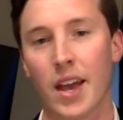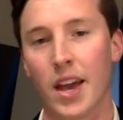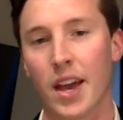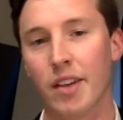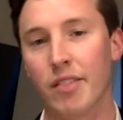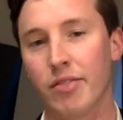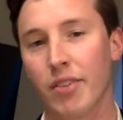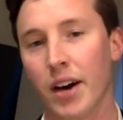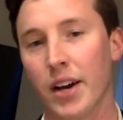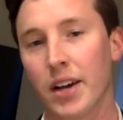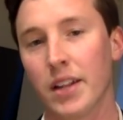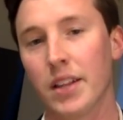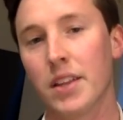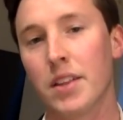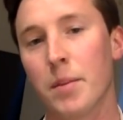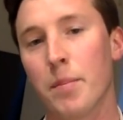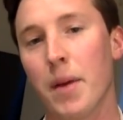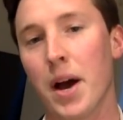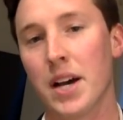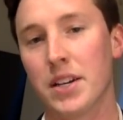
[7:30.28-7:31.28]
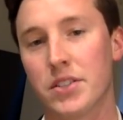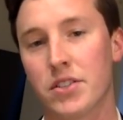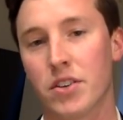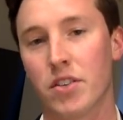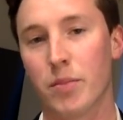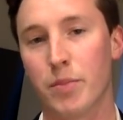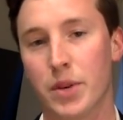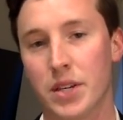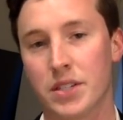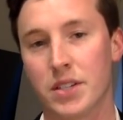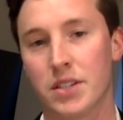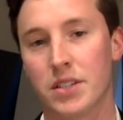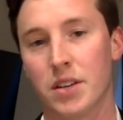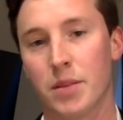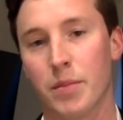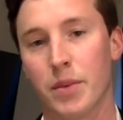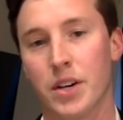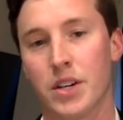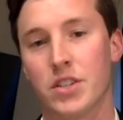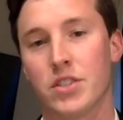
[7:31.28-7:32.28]
And finally, the Master of Business
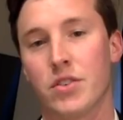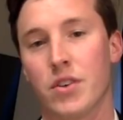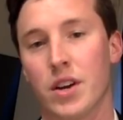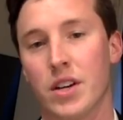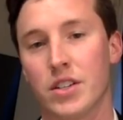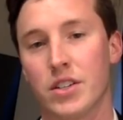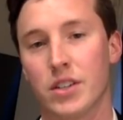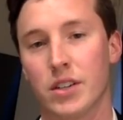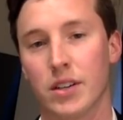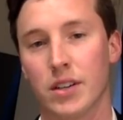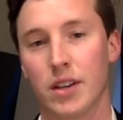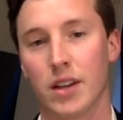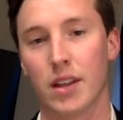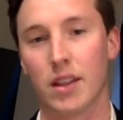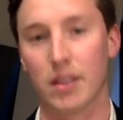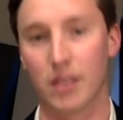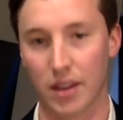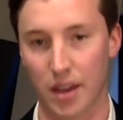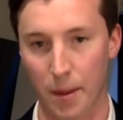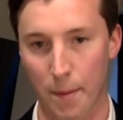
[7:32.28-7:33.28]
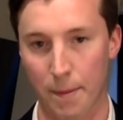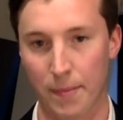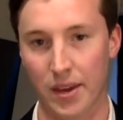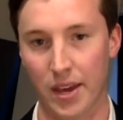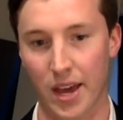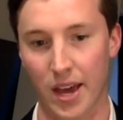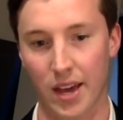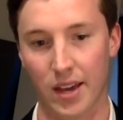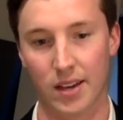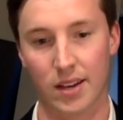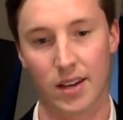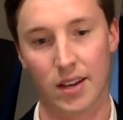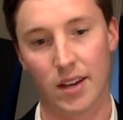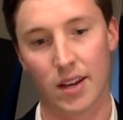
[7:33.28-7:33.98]
Administration, the MBA.